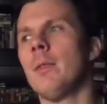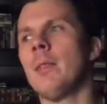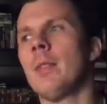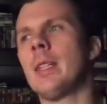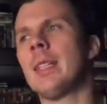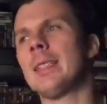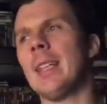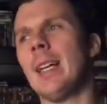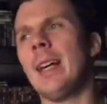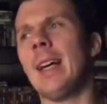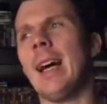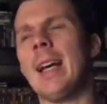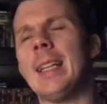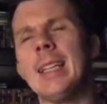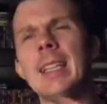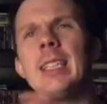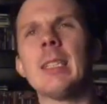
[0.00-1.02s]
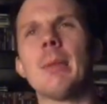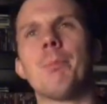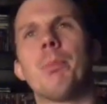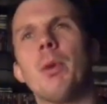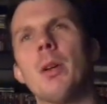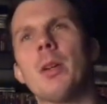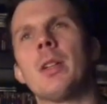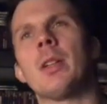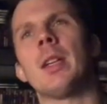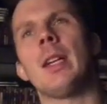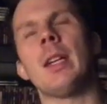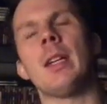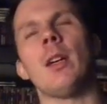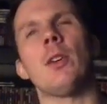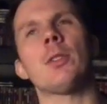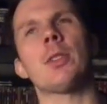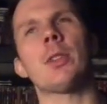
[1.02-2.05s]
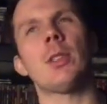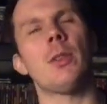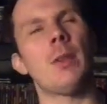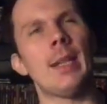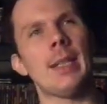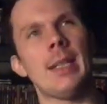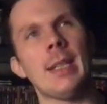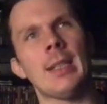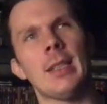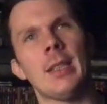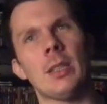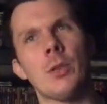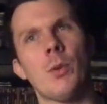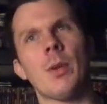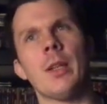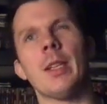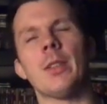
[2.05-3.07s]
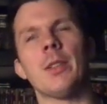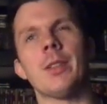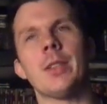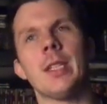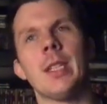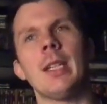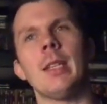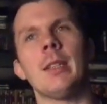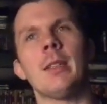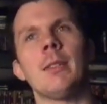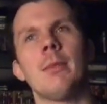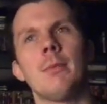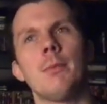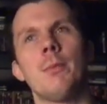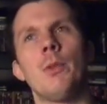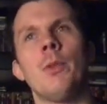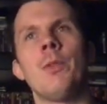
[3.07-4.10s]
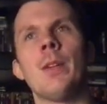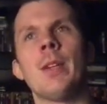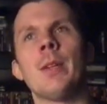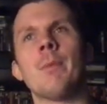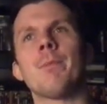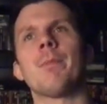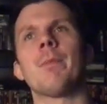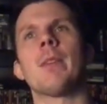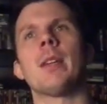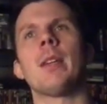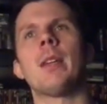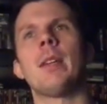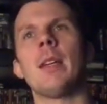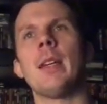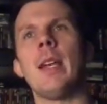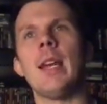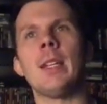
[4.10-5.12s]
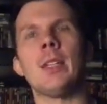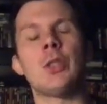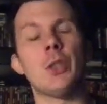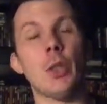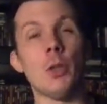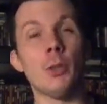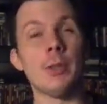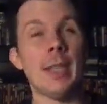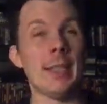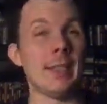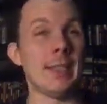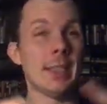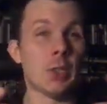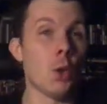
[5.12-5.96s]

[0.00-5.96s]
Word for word: because uh, I think in the book and also I think in the 2013 movie, it shows that this